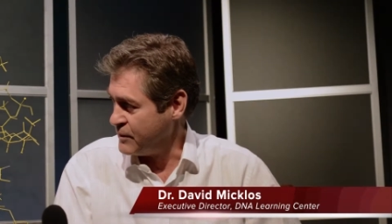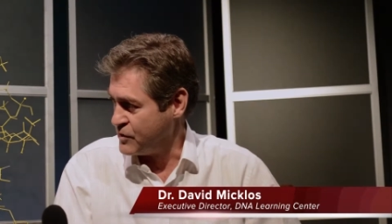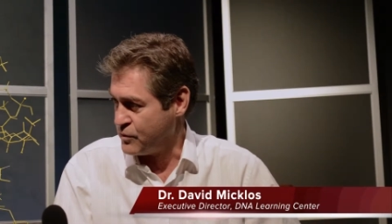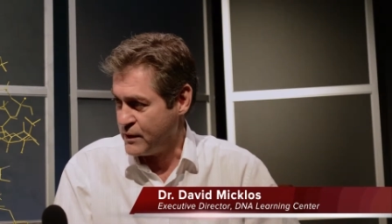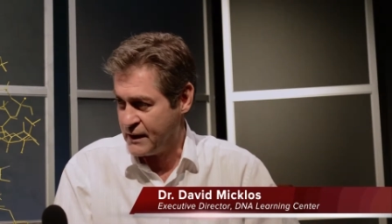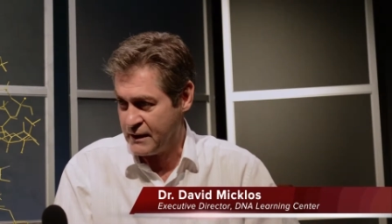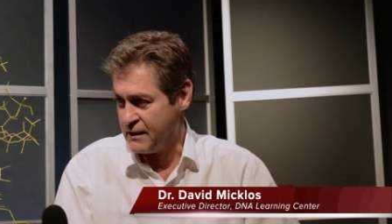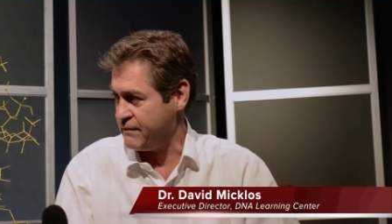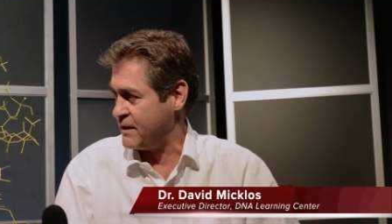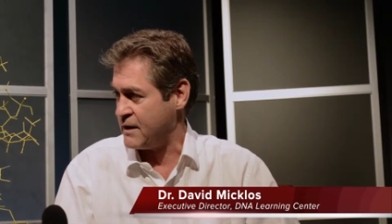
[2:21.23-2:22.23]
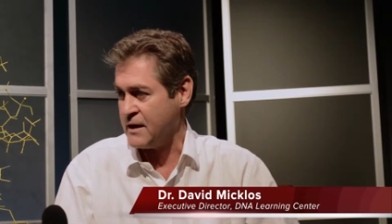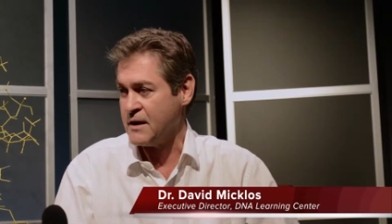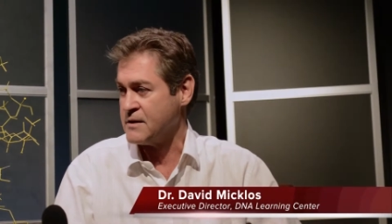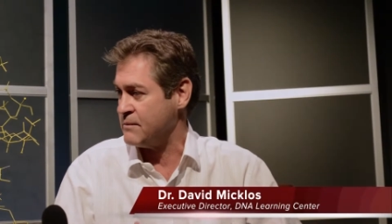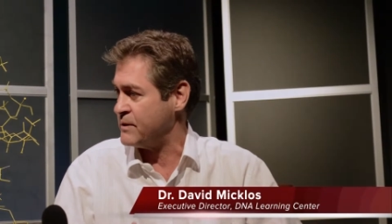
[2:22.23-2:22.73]
between living
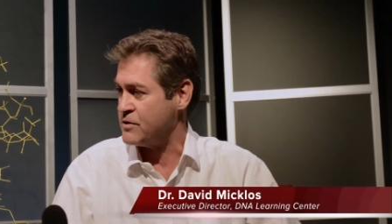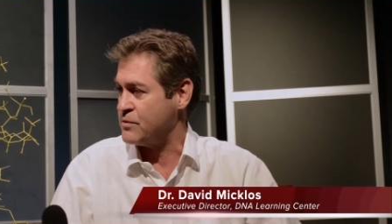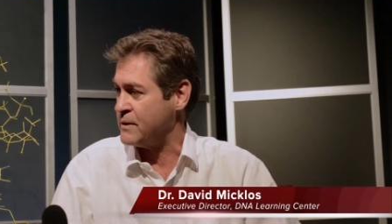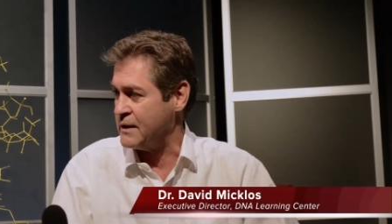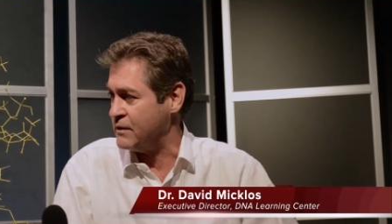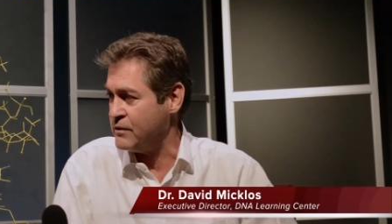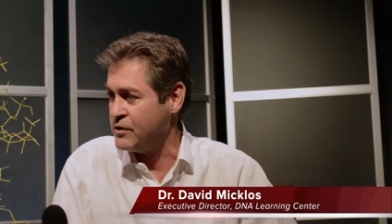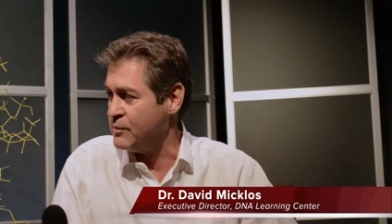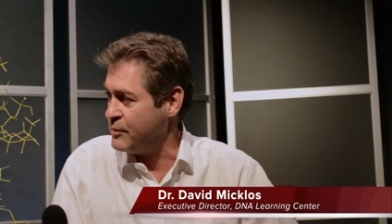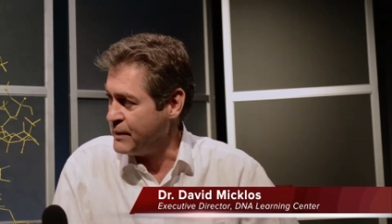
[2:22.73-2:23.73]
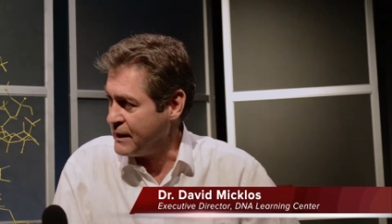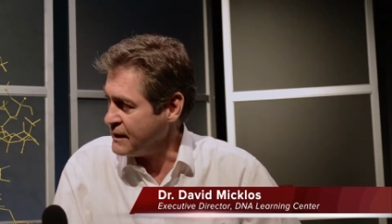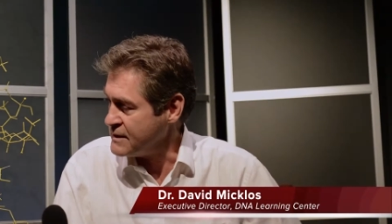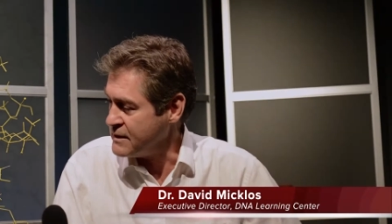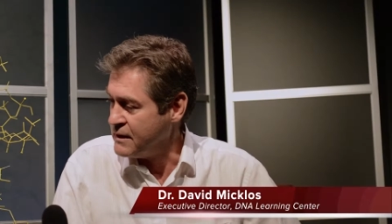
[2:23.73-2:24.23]
things and between human
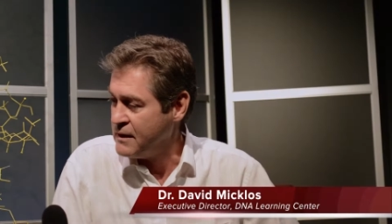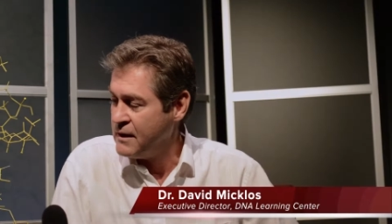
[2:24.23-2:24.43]
beings,